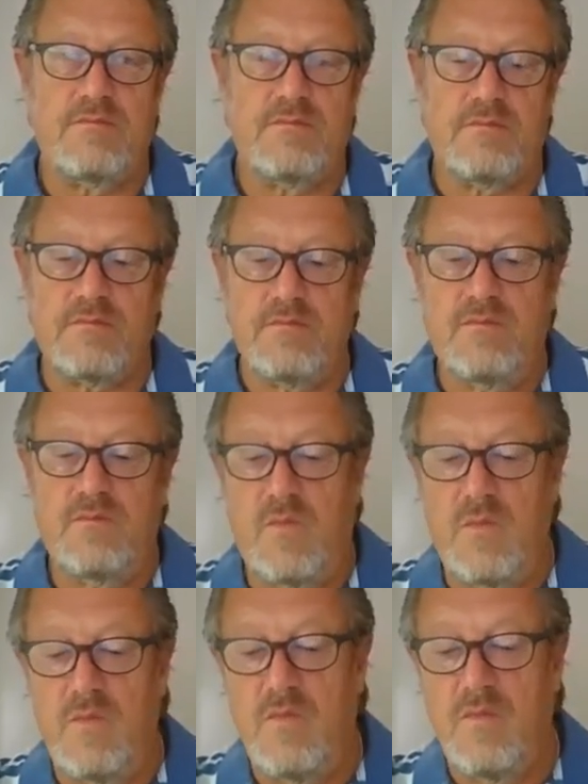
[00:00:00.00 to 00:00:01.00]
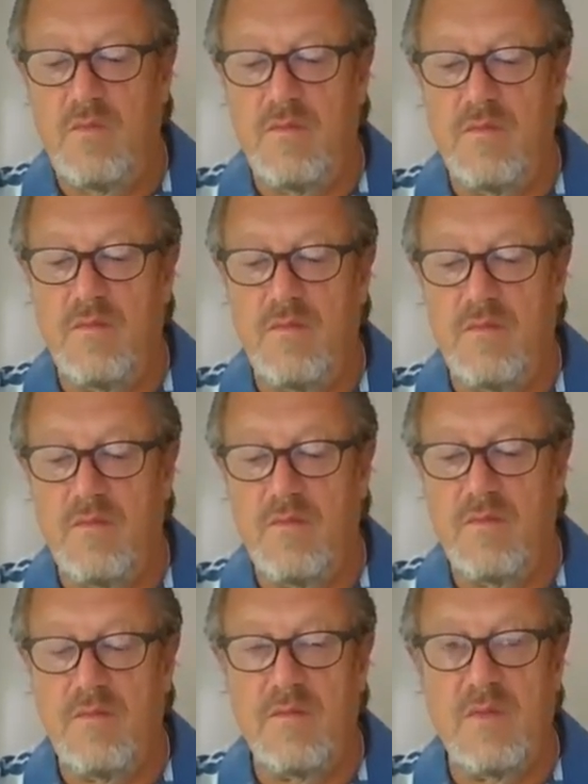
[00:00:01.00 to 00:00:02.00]

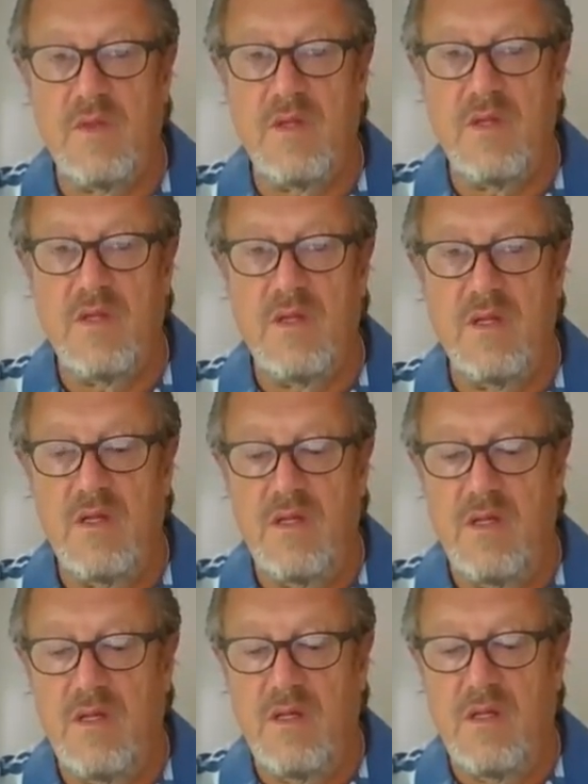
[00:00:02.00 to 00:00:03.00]
This person isn't speaking.